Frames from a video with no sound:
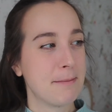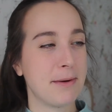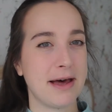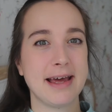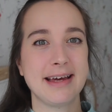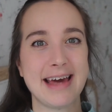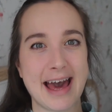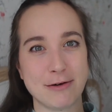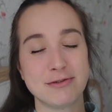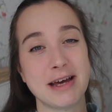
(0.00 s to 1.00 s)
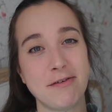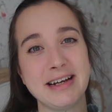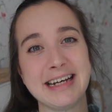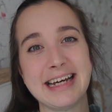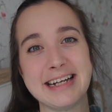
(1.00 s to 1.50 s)
But yeah, you'll
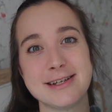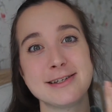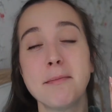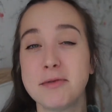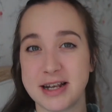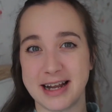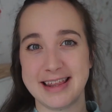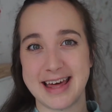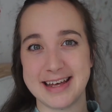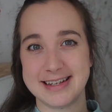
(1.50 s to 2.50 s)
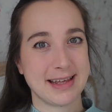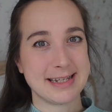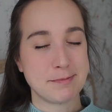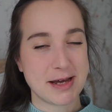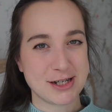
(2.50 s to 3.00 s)
definitely need something like this,
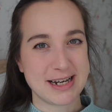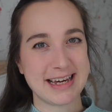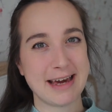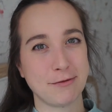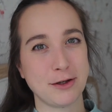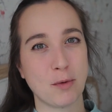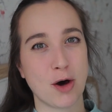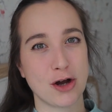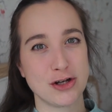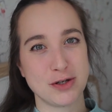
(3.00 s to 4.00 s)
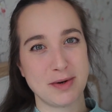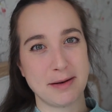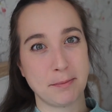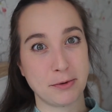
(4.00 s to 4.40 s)
especially if you are doing